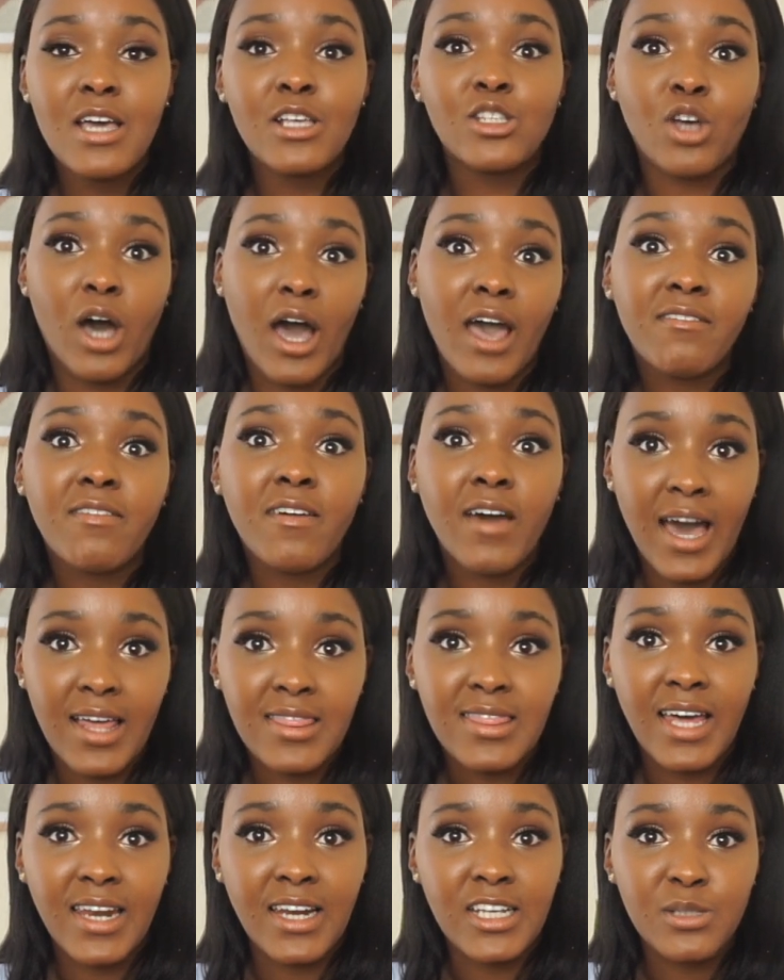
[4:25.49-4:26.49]
So I've
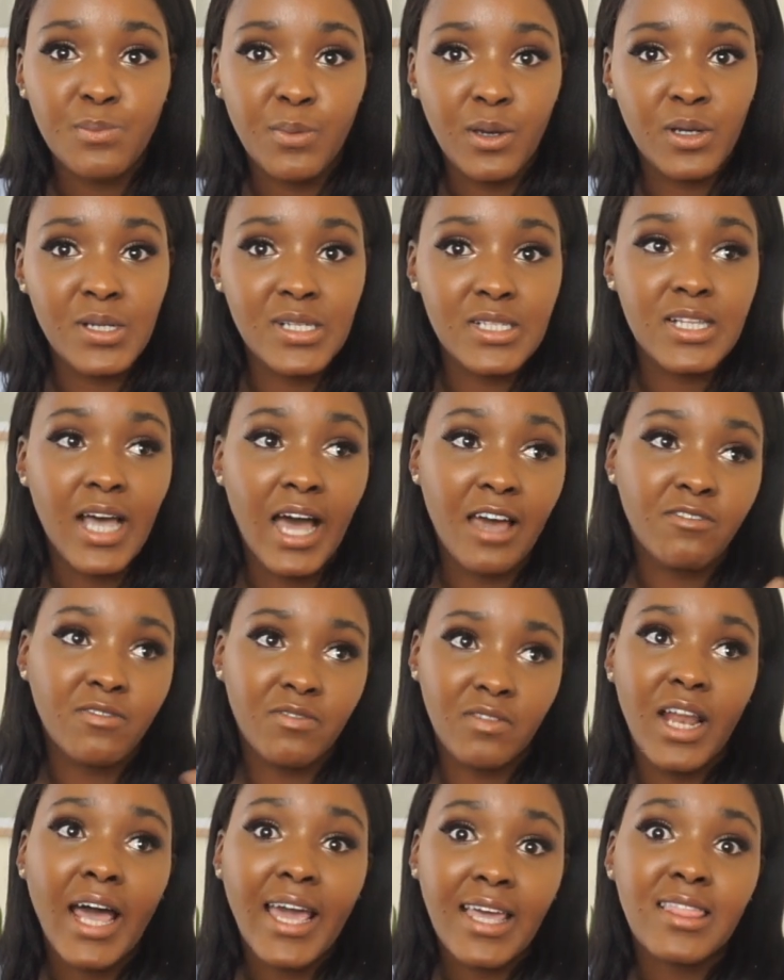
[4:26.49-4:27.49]
had that experience. I've
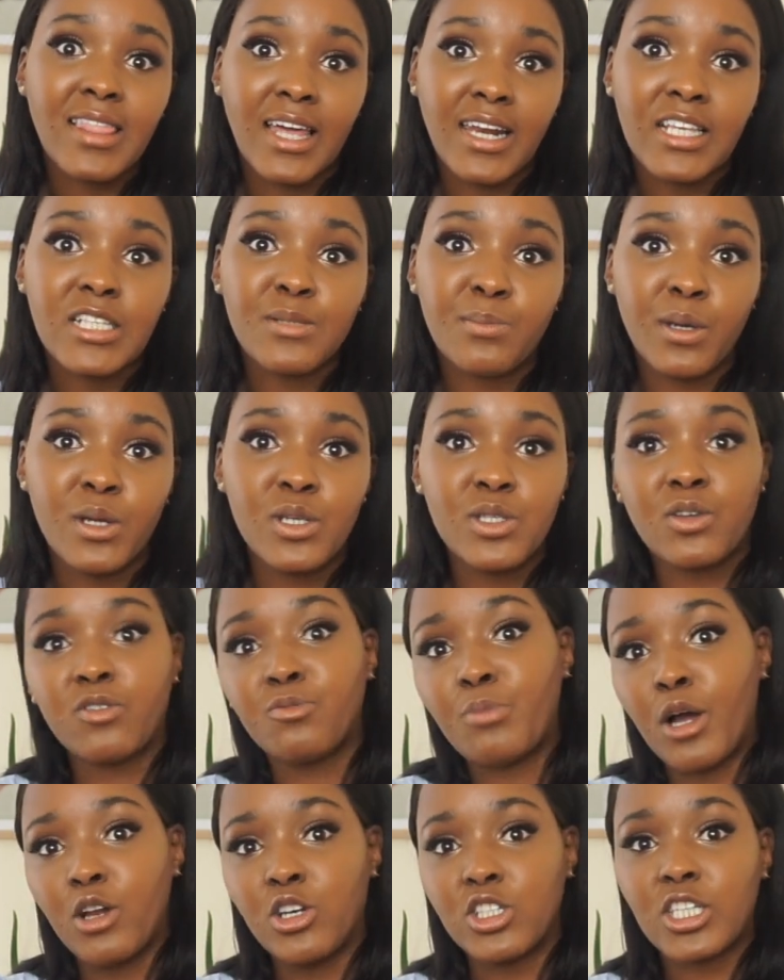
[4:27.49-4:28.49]
liked that experience
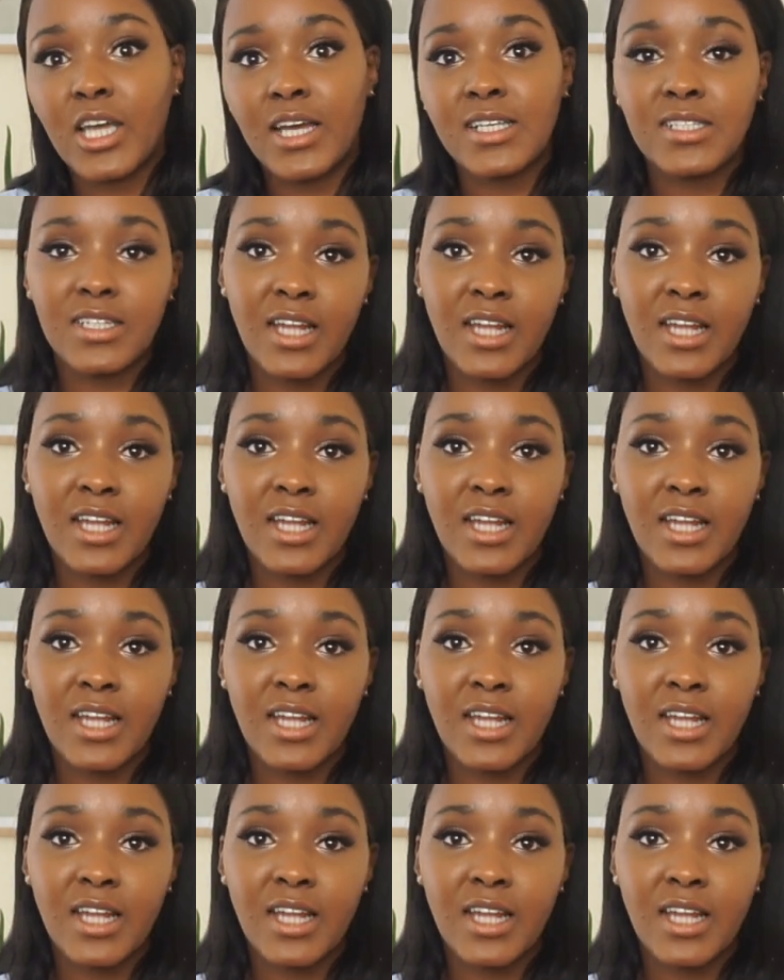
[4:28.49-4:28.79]
with Polish guys.